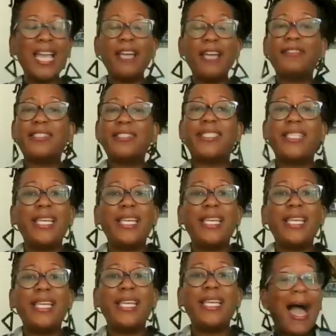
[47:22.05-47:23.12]
I have
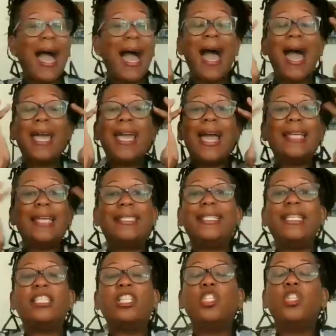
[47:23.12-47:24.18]
sinned.
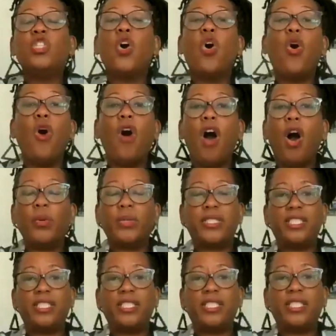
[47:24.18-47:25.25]
I, I didn't know
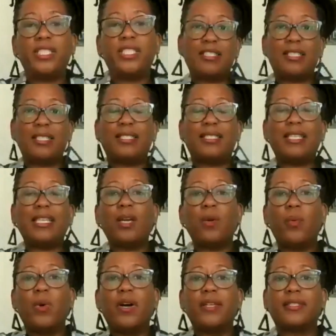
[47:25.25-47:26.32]
how serious this
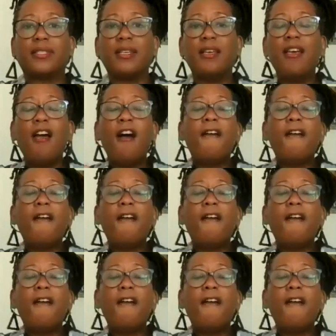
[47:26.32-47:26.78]
thing was.